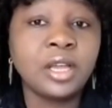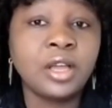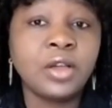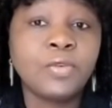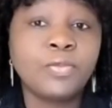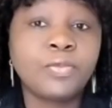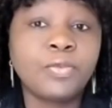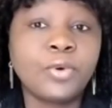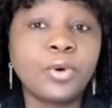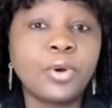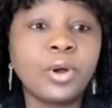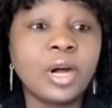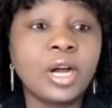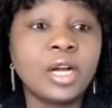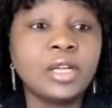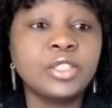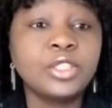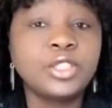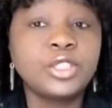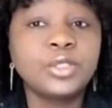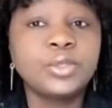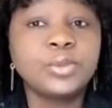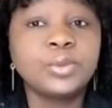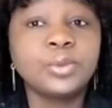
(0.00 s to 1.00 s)
for her
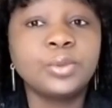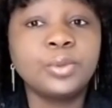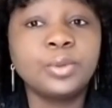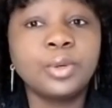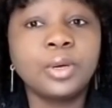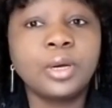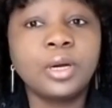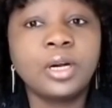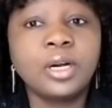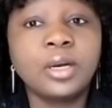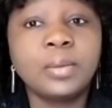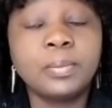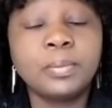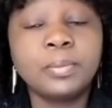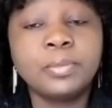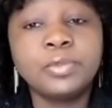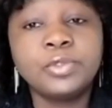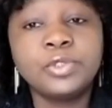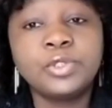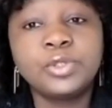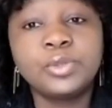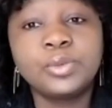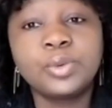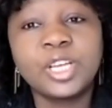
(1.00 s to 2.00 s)

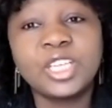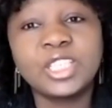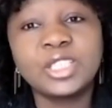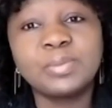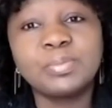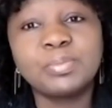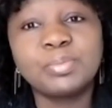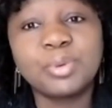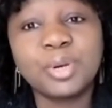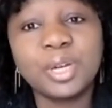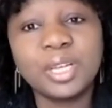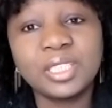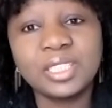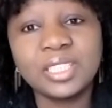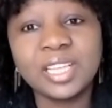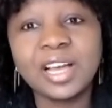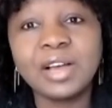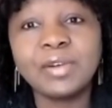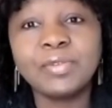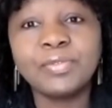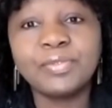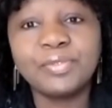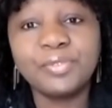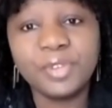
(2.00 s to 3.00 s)
to express
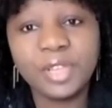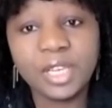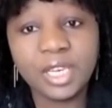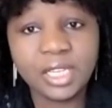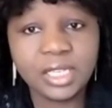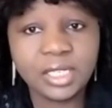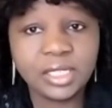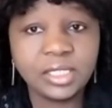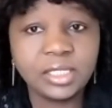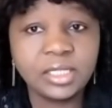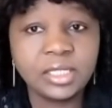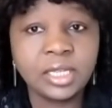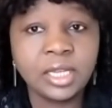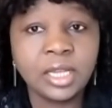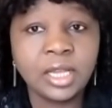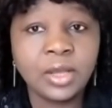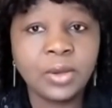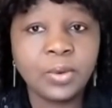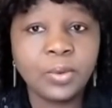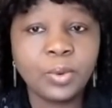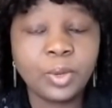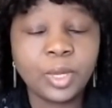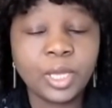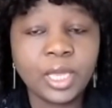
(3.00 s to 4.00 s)
her feelings,
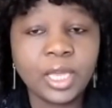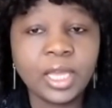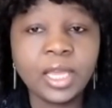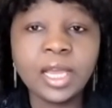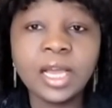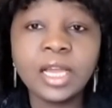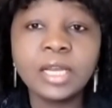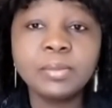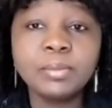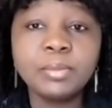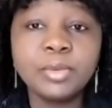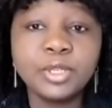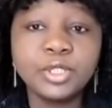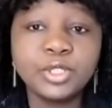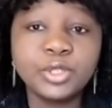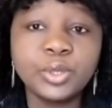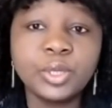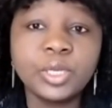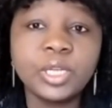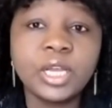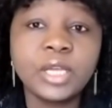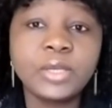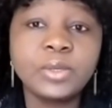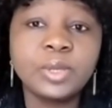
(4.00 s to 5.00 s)
okay, and make
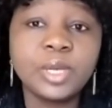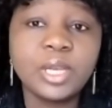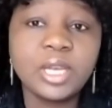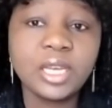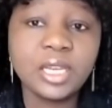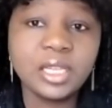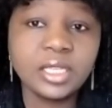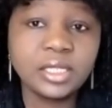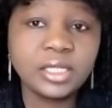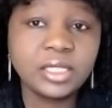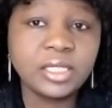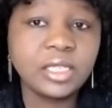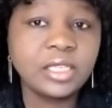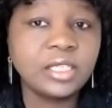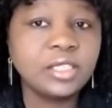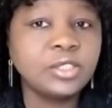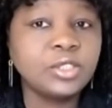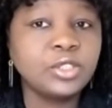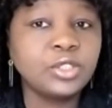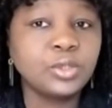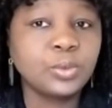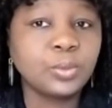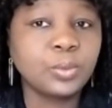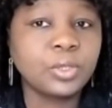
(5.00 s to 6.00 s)
sure that you
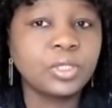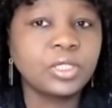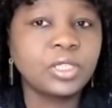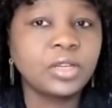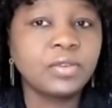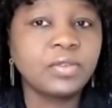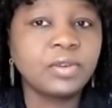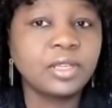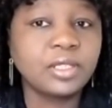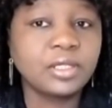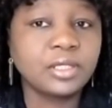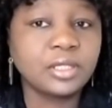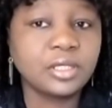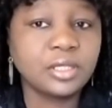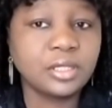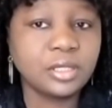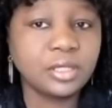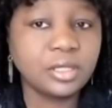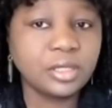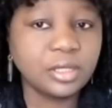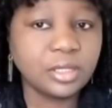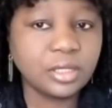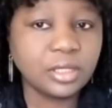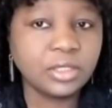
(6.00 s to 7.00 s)
listen to whatever
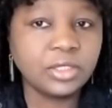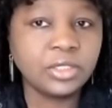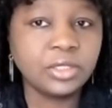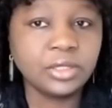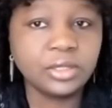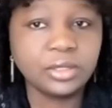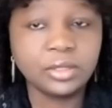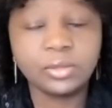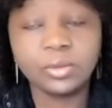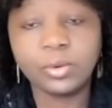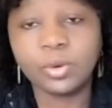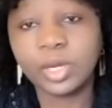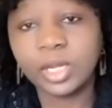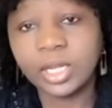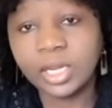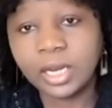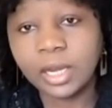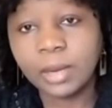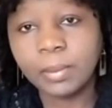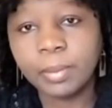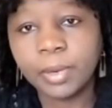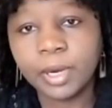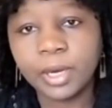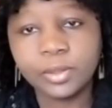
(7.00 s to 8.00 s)
she's talking
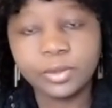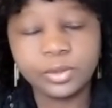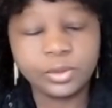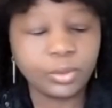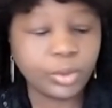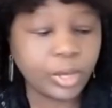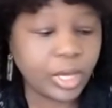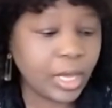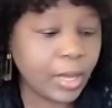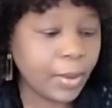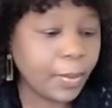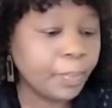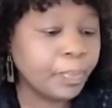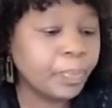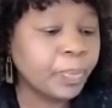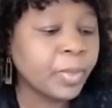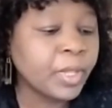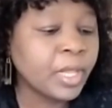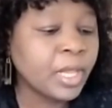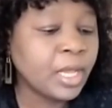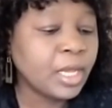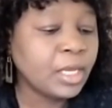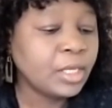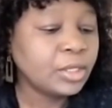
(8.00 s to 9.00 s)
about, okay.
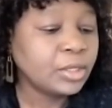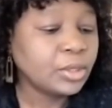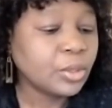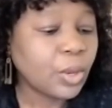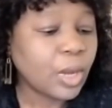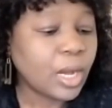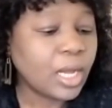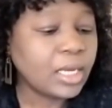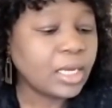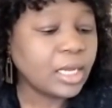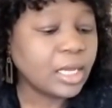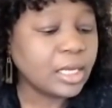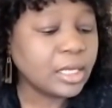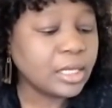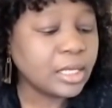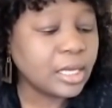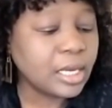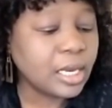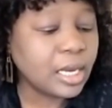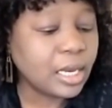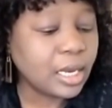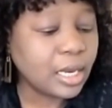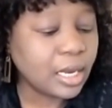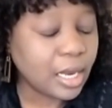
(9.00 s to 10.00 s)
So, and then
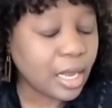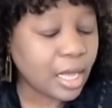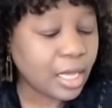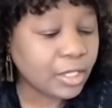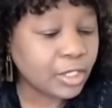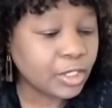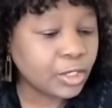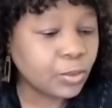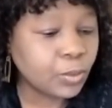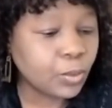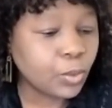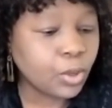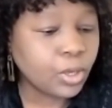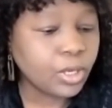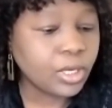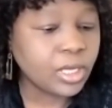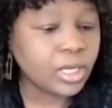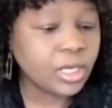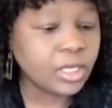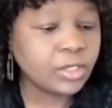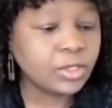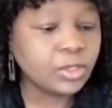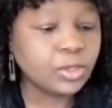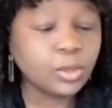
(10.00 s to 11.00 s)
the last one
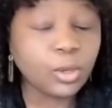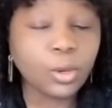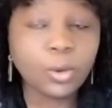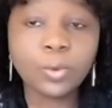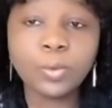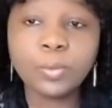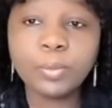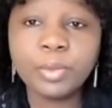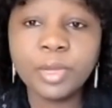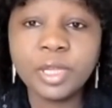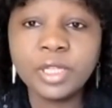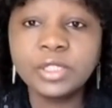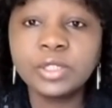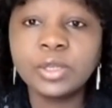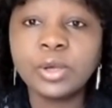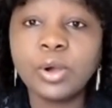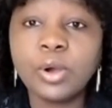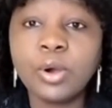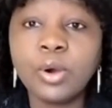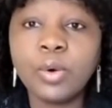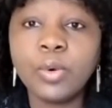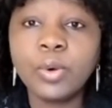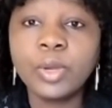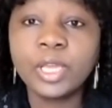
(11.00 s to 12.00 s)
is document
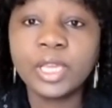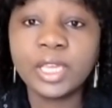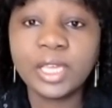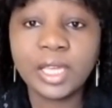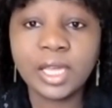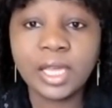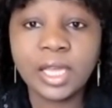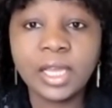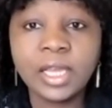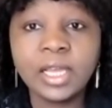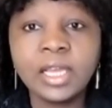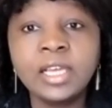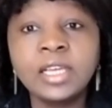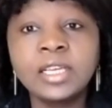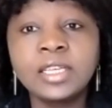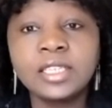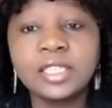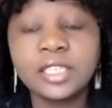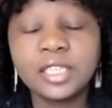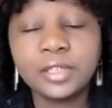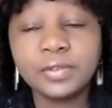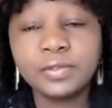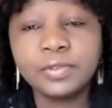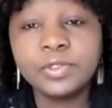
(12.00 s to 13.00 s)
all care
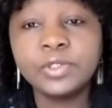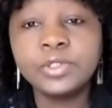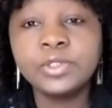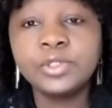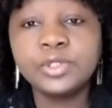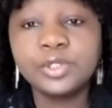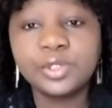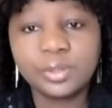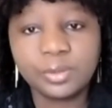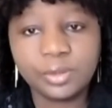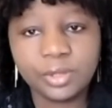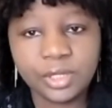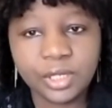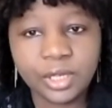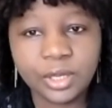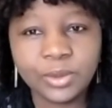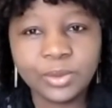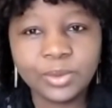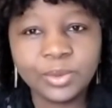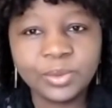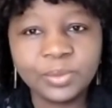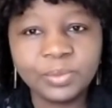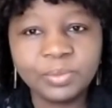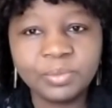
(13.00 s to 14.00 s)
given to Cheryl,